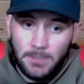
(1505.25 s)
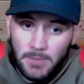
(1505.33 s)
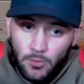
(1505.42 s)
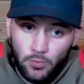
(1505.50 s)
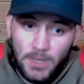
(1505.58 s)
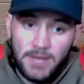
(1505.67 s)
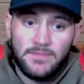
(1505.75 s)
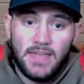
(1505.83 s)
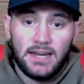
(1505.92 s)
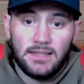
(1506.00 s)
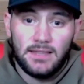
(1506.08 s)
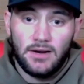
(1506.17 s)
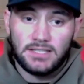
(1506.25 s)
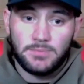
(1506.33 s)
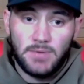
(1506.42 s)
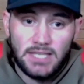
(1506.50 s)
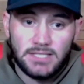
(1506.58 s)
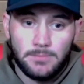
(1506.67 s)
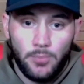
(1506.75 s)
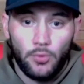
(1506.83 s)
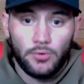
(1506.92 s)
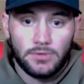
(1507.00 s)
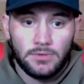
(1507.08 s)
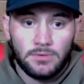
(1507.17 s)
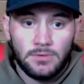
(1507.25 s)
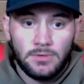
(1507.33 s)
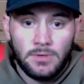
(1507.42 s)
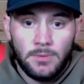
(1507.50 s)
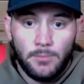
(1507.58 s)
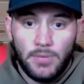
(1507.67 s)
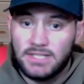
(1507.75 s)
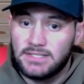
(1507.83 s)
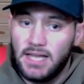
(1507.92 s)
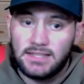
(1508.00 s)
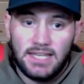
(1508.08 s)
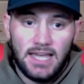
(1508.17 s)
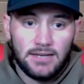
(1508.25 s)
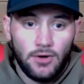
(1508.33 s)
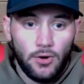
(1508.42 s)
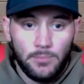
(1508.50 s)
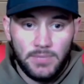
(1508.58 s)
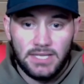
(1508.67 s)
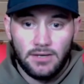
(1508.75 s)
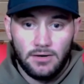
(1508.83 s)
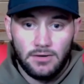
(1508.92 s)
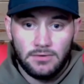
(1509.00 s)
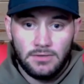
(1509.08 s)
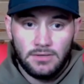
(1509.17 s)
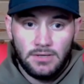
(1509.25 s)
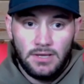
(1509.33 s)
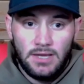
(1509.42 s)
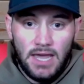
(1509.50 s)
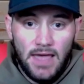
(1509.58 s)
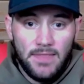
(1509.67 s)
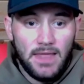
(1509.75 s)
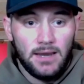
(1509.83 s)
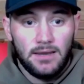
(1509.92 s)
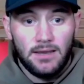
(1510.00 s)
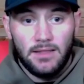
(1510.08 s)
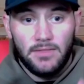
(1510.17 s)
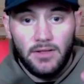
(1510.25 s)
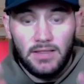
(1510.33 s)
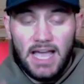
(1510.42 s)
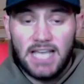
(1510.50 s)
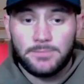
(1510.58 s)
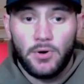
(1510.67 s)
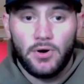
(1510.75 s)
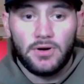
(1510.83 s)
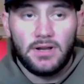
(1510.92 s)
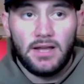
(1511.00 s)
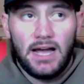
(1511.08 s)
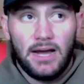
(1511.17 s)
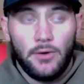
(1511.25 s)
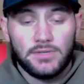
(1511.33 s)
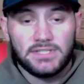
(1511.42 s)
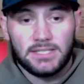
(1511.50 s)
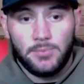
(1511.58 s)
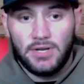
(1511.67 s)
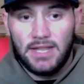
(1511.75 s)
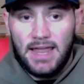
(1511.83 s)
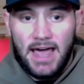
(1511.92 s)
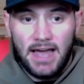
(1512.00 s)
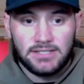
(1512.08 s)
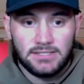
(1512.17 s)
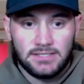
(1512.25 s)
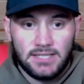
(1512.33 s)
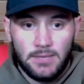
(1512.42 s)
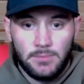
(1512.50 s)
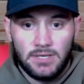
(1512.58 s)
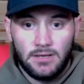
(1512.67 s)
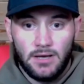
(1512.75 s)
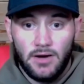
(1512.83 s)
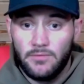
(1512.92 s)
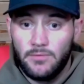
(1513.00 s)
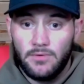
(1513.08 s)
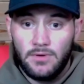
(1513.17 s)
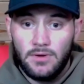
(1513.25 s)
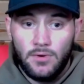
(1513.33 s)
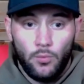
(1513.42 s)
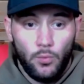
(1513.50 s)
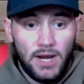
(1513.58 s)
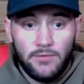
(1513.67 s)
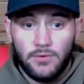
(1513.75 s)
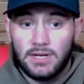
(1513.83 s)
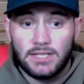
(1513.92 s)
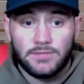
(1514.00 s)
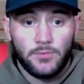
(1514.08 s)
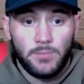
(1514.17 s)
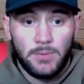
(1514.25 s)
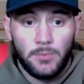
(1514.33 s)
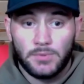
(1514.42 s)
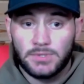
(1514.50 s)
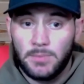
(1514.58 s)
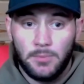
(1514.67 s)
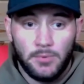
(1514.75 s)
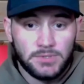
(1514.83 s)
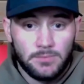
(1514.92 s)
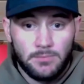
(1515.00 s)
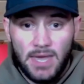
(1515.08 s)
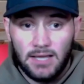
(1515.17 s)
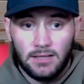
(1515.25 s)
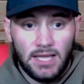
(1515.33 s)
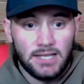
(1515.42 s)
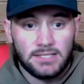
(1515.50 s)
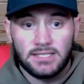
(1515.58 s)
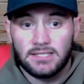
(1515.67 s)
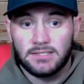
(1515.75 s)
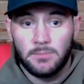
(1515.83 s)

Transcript: I'm going to weave that in there. It's important, but it's not the end all be all. And then the last part, I always like to put an action statement of whatever it is for people. Some people it's make a legacy.